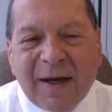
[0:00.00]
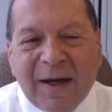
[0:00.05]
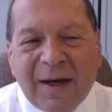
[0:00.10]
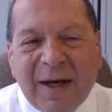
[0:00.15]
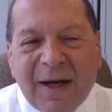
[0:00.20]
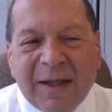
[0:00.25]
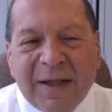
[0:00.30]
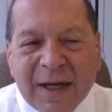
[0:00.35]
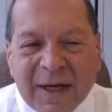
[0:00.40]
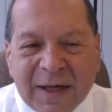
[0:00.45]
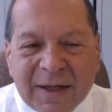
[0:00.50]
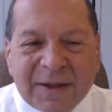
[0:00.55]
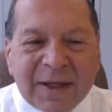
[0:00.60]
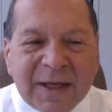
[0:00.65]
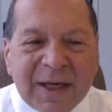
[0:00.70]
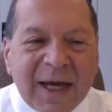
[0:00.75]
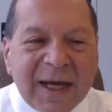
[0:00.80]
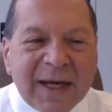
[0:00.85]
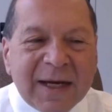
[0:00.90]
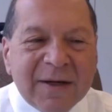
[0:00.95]
And then at the
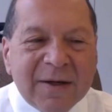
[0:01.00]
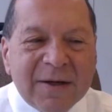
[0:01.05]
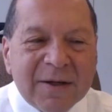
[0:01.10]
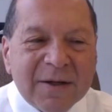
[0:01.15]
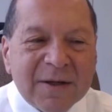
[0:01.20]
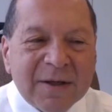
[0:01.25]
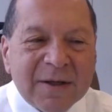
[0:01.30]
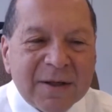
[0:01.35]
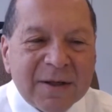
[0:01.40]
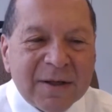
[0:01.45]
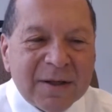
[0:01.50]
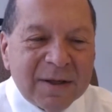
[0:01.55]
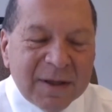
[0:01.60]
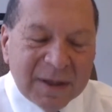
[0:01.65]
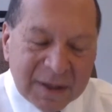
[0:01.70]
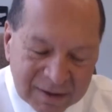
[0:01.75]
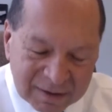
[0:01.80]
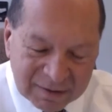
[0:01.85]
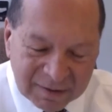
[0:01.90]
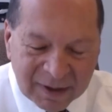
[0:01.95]
end,
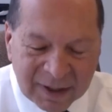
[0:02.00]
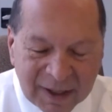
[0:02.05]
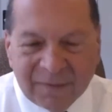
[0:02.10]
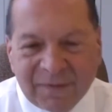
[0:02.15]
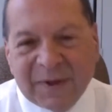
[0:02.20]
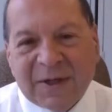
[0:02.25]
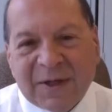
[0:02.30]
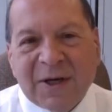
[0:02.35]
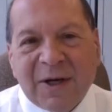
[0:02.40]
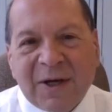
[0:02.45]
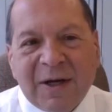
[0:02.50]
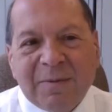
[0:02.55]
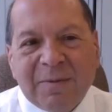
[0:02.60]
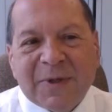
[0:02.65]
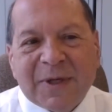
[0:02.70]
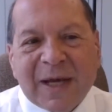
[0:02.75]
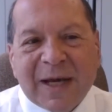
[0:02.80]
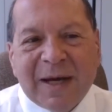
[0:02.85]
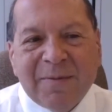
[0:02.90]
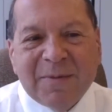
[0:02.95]
if the time's
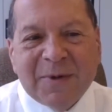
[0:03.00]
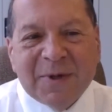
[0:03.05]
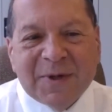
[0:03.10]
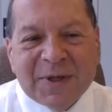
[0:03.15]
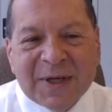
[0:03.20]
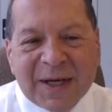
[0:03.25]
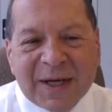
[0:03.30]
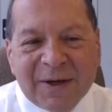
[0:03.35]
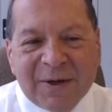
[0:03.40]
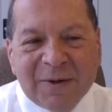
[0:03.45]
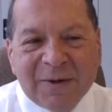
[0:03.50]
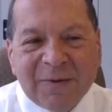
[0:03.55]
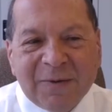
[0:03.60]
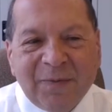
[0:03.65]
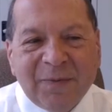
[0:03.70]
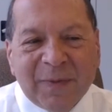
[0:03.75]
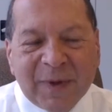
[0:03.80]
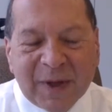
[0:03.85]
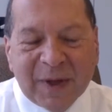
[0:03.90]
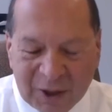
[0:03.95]
come to sell,
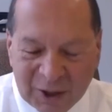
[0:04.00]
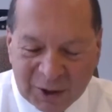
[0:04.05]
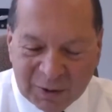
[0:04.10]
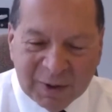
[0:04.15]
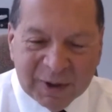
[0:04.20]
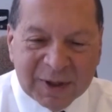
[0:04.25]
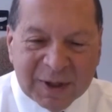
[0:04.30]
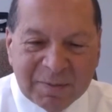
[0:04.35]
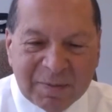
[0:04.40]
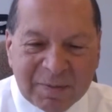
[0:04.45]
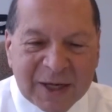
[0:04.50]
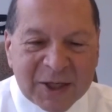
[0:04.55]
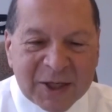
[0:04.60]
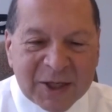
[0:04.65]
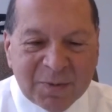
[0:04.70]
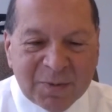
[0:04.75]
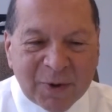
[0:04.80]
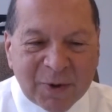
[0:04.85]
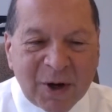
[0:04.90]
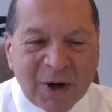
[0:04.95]
you want the
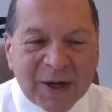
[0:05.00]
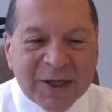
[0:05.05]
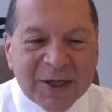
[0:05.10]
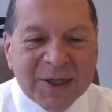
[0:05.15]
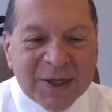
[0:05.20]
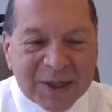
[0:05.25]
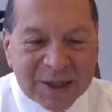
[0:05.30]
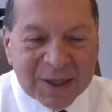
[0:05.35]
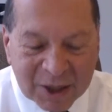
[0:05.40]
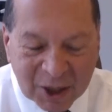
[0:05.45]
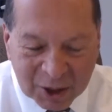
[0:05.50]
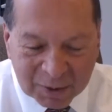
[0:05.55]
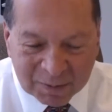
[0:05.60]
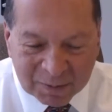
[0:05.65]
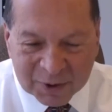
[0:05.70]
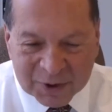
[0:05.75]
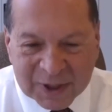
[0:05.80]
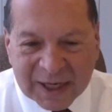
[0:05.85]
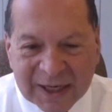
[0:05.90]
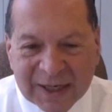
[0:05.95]
best price. You've got to
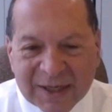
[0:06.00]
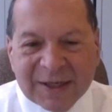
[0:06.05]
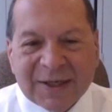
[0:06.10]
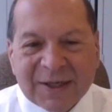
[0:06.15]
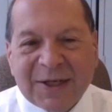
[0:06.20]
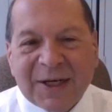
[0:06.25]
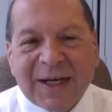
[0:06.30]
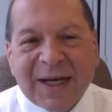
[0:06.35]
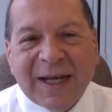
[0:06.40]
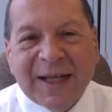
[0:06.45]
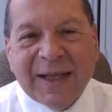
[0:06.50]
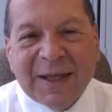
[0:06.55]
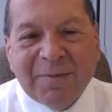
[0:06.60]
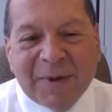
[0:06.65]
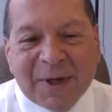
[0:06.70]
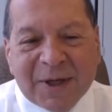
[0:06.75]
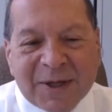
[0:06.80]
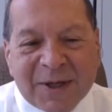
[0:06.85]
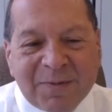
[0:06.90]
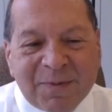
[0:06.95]
present it to get the
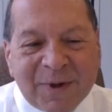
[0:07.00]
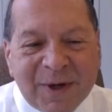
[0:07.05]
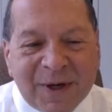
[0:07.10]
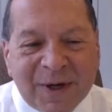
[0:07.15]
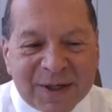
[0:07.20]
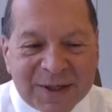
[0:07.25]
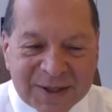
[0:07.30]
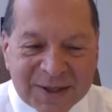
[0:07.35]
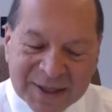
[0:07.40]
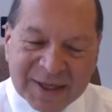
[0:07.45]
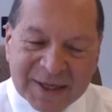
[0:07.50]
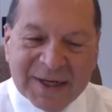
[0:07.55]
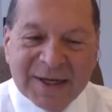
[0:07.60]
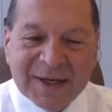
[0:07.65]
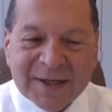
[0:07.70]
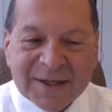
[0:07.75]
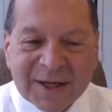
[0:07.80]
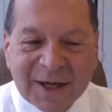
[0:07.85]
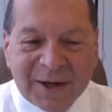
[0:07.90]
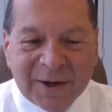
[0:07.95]
best price.
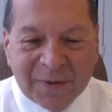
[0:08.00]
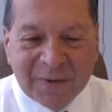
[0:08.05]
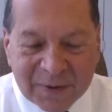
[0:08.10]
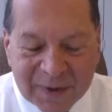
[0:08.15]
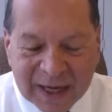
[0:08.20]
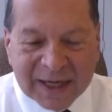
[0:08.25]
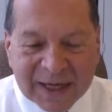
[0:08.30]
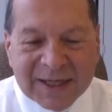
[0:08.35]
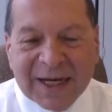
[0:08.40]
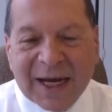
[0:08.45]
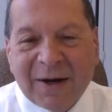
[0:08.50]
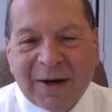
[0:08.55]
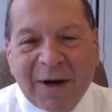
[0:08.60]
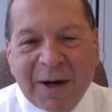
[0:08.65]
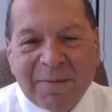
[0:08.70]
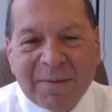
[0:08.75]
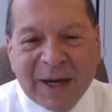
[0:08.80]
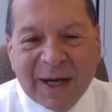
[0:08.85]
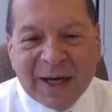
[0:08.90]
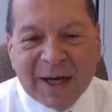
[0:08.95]
So that's how I
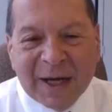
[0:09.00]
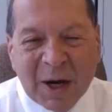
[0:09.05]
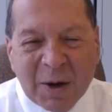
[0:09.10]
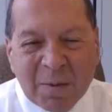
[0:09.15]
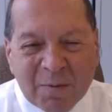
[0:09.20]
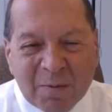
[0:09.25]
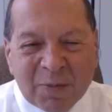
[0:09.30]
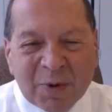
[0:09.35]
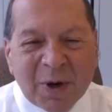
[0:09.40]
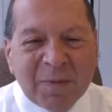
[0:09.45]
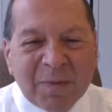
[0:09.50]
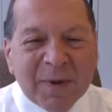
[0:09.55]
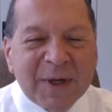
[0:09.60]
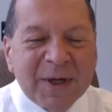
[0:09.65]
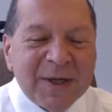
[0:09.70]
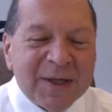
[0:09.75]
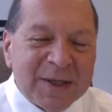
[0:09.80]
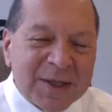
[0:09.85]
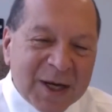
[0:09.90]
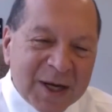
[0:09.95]
make
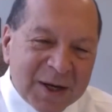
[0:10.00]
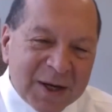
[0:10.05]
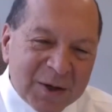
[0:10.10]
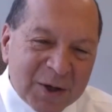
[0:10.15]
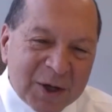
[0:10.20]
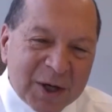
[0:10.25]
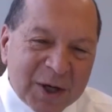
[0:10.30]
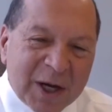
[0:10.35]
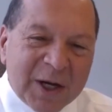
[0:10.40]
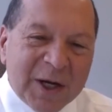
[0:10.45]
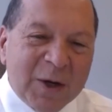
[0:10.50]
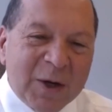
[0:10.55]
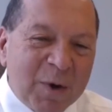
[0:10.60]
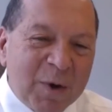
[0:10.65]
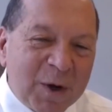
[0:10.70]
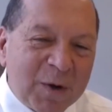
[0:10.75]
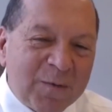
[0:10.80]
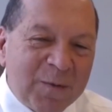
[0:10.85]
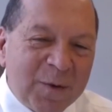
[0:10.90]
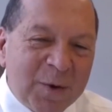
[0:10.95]
properties not only
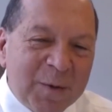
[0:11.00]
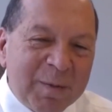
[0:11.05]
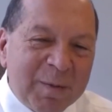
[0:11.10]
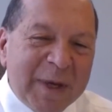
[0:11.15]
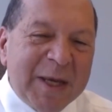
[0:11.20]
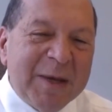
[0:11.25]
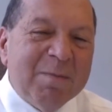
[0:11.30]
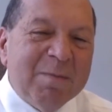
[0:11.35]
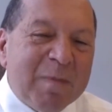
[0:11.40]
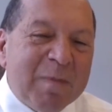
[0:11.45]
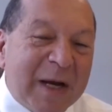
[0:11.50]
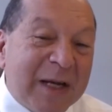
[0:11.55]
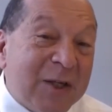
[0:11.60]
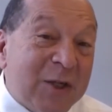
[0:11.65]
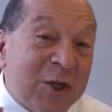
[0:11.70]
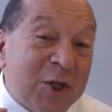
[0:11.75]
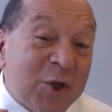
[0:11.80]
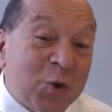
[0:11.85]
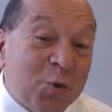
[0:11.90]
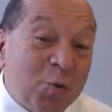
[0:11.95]
work for me, but
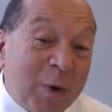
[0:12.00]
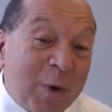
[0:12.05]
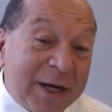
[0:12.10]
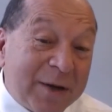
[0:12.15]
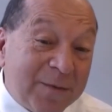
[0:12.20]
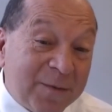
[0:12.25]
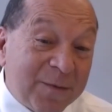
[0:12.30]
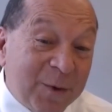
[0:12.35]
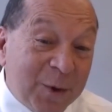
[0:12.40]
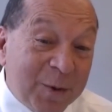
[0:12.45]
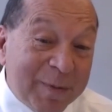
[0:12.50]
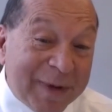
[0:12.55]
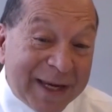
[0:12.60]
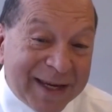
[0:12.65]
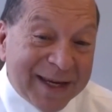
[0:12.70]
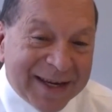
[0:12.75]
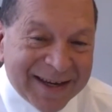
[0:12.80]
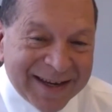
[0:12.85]
sweat for me.